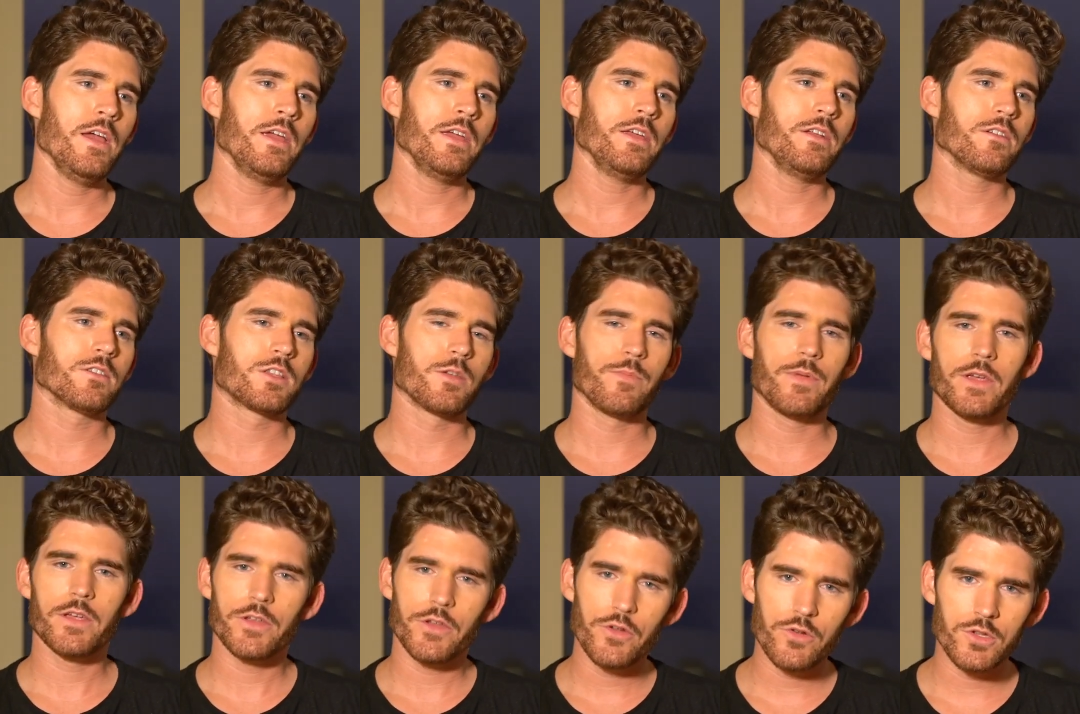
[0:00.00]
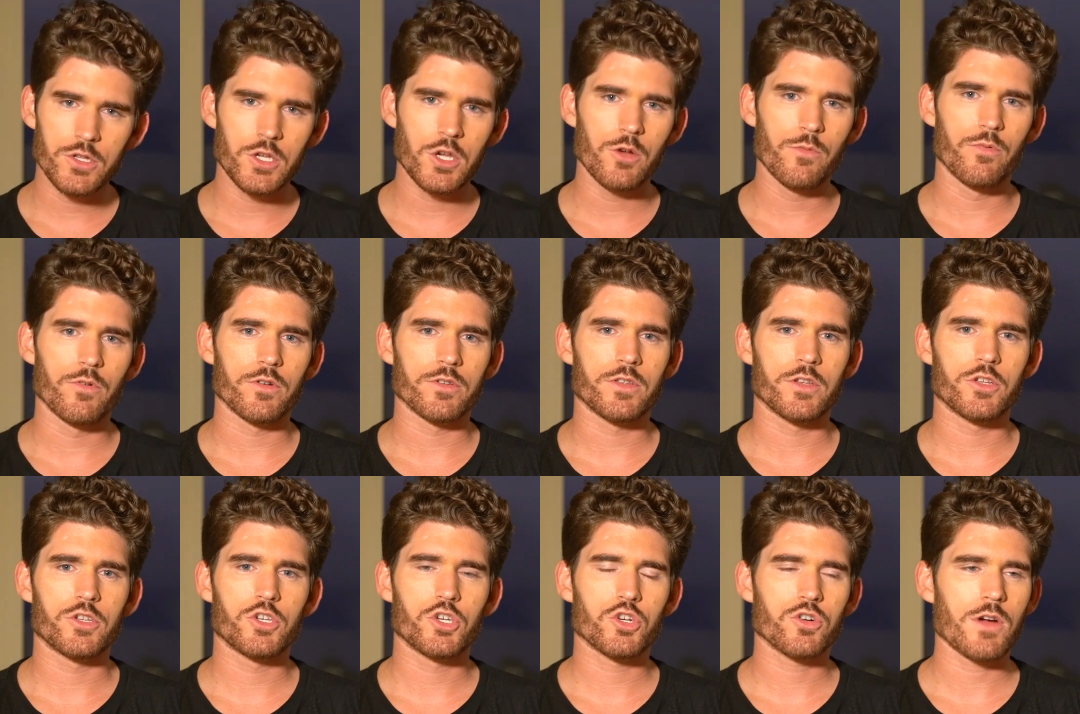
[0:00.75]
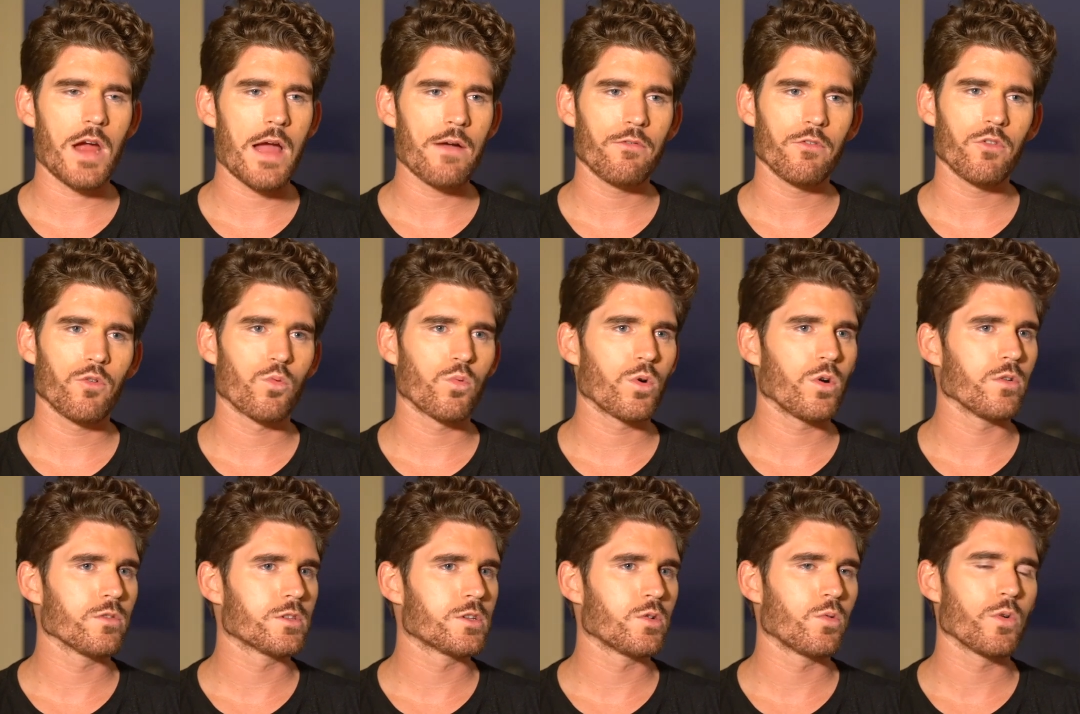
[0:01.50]
you know, to be a YouTuber, to travel the
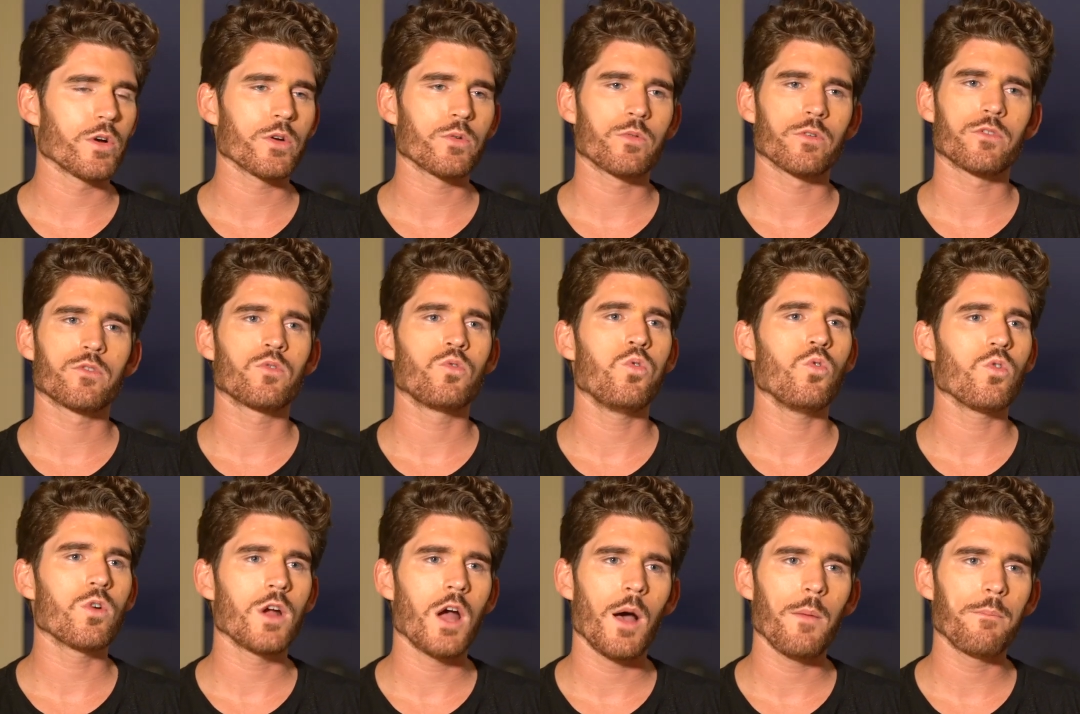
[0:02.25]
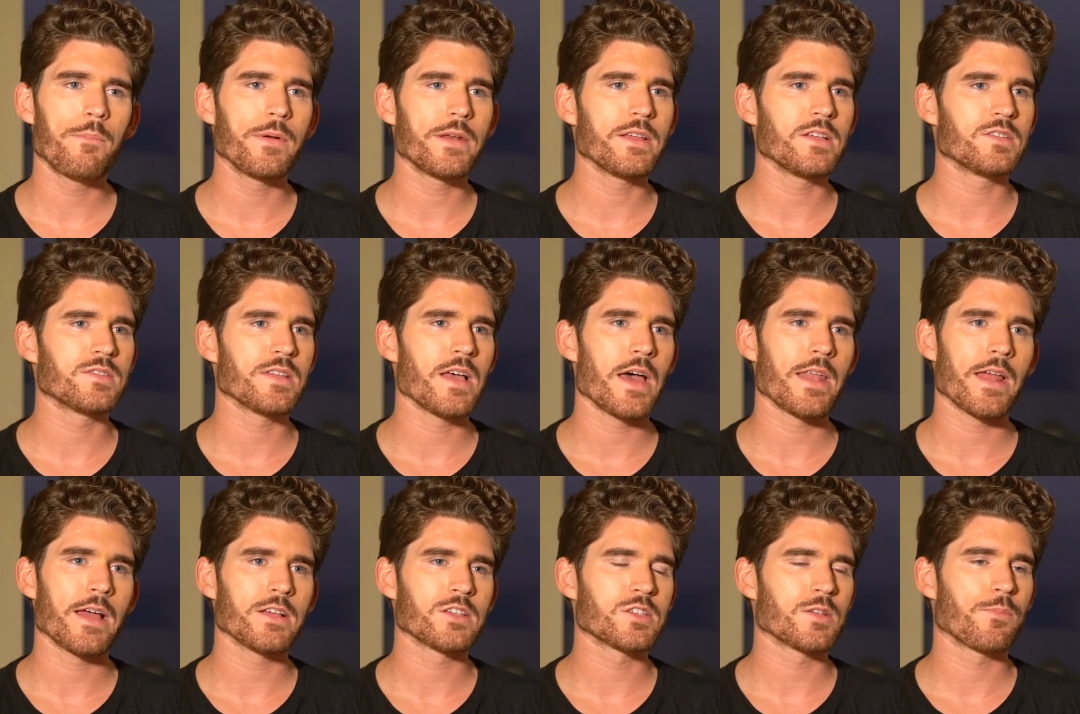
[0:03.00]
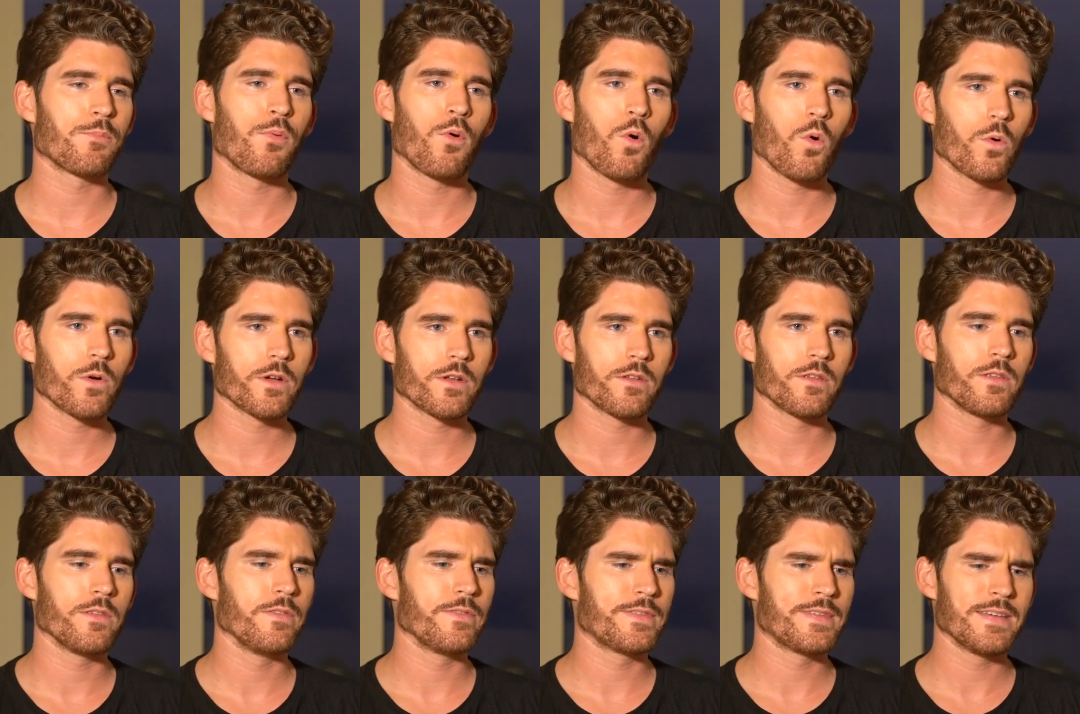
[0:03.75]
world, to work with cool companies that I supported,
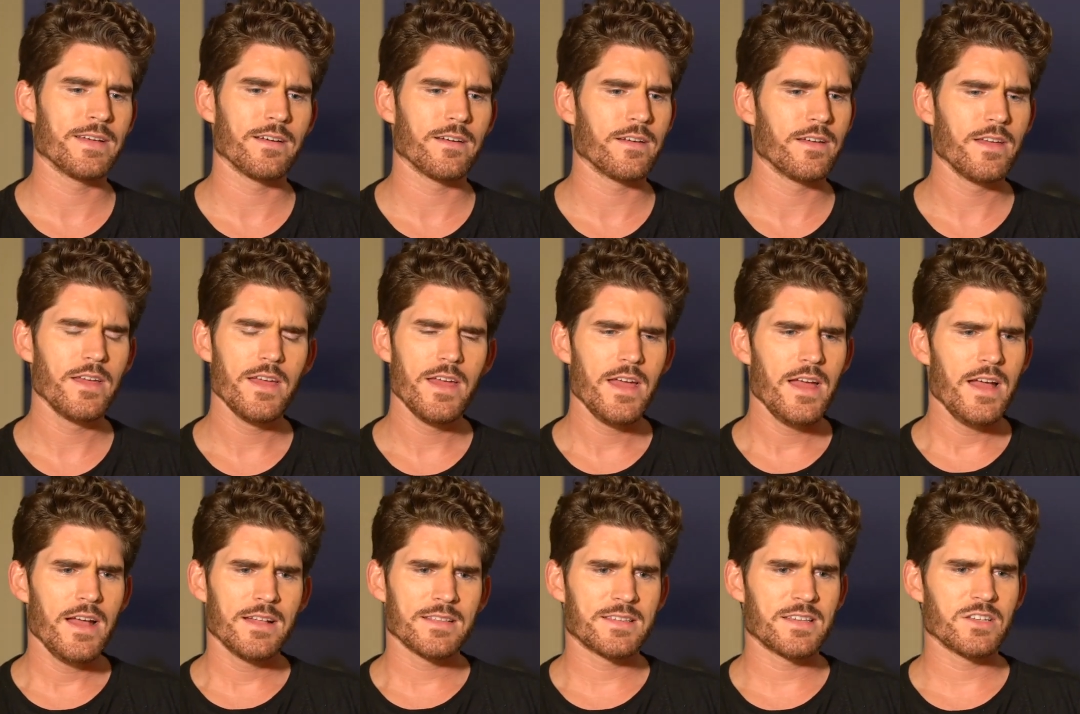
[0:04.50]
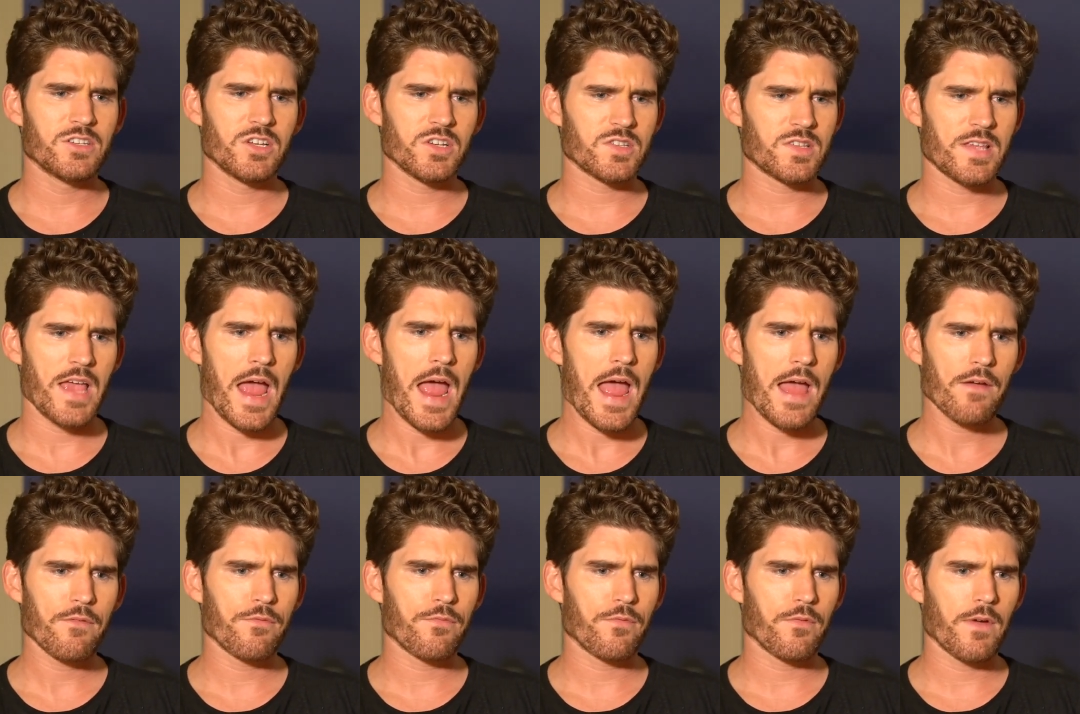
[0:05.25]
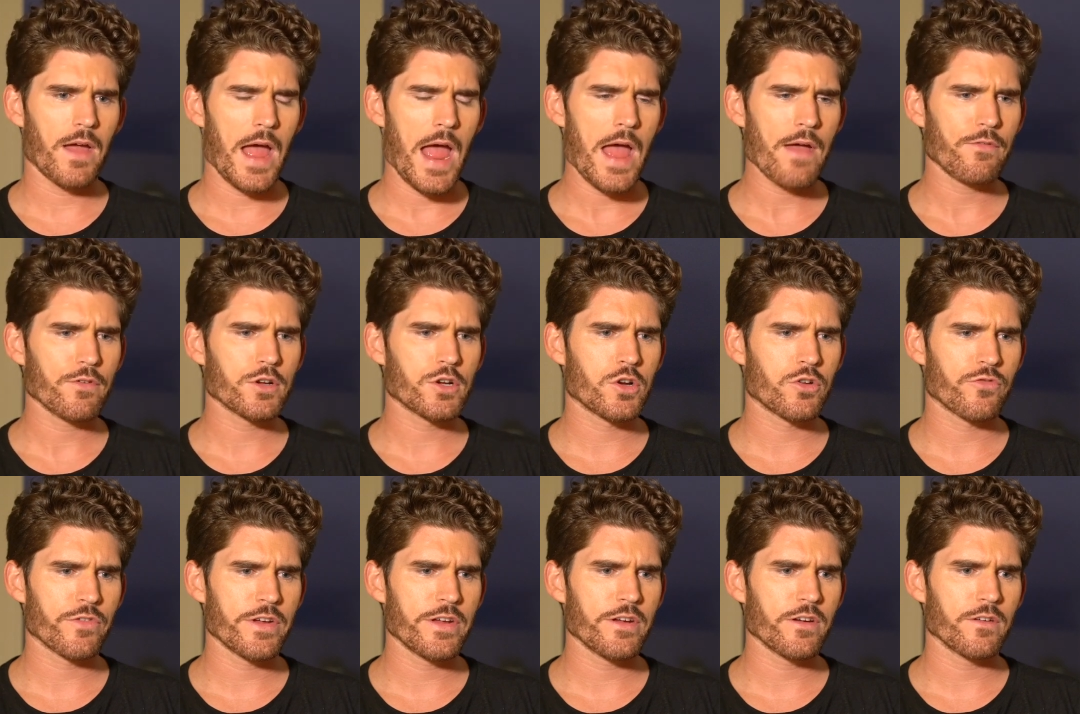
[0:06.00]
and to to just have have a
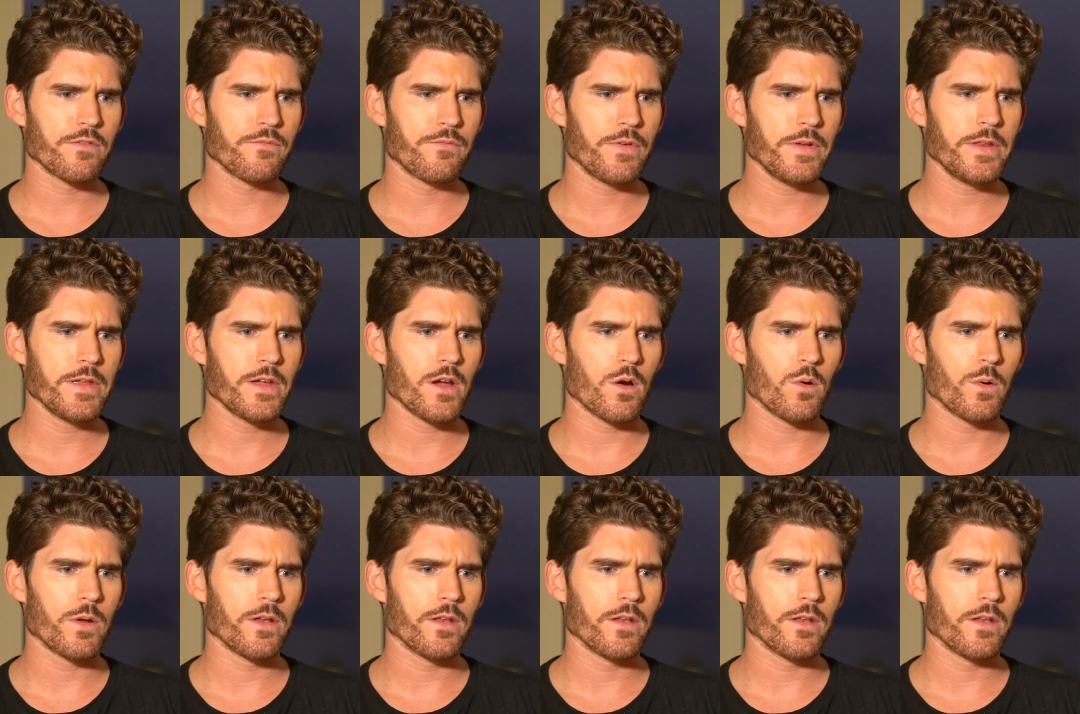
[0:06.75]
career in video.